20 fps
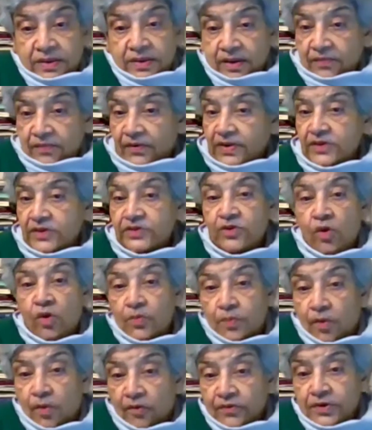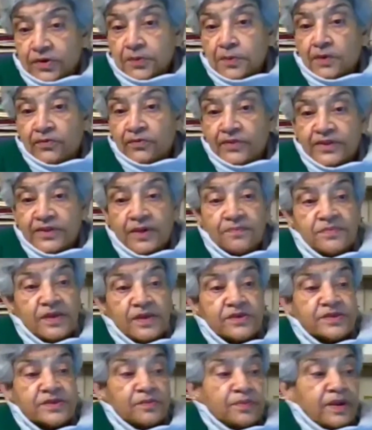If it is not profitable for them, they
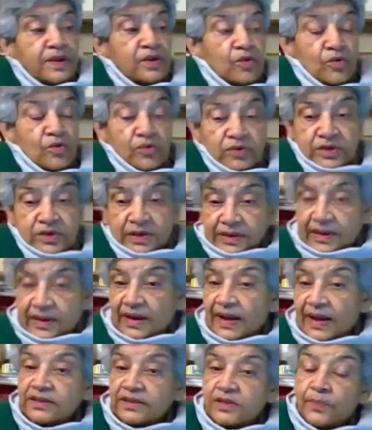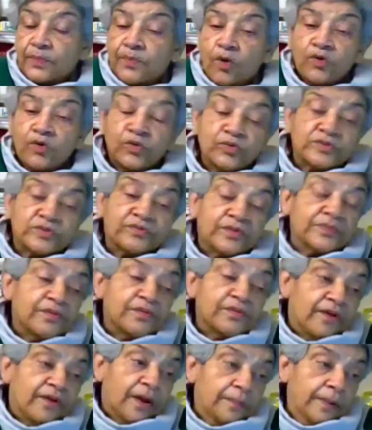simply don't collect the produce from the
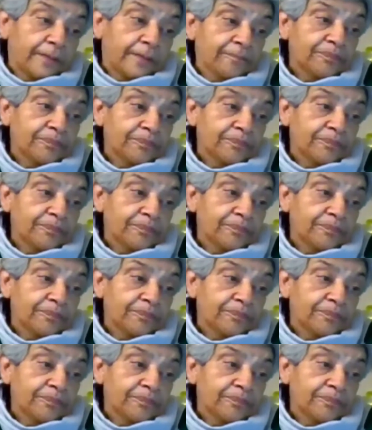farmer.